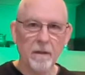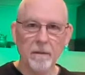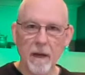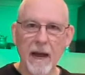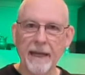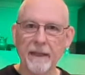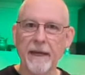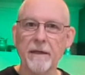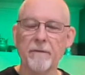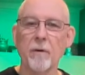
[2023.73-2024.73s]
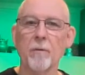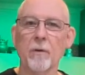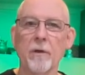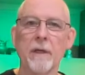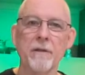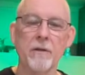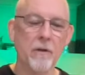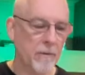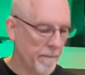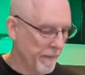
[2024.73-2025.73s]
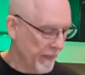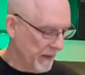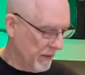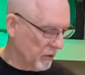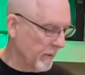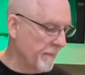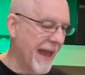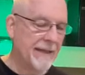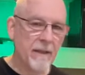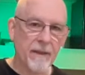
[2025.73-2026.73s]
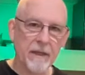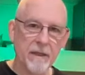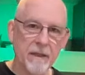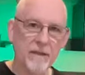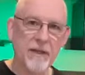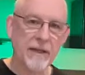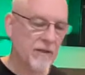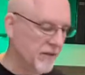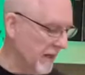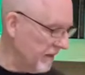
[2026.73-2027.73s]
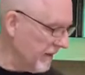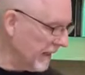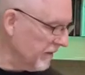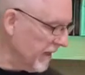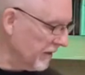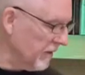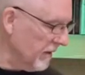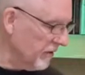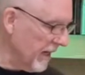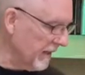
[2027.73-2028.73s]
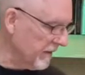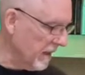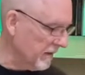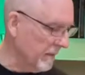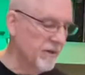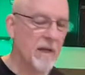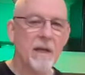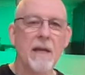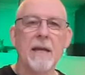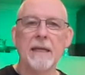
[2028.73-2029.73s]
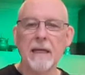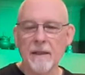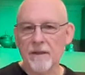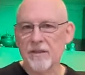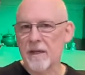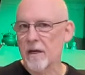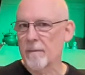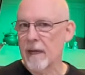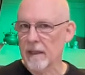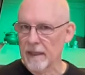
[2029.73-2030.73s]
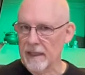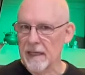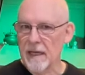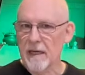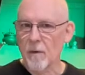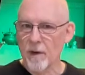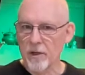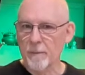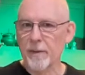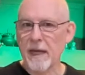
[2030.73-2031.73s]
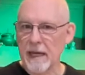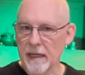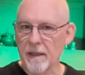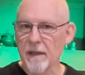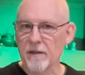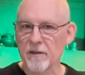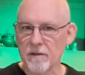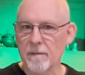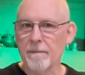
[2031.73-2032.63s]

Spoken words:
highlight of what we're looking to do. So, but back to the second section, the jazz concepts, getting the snare melody, when you're playing this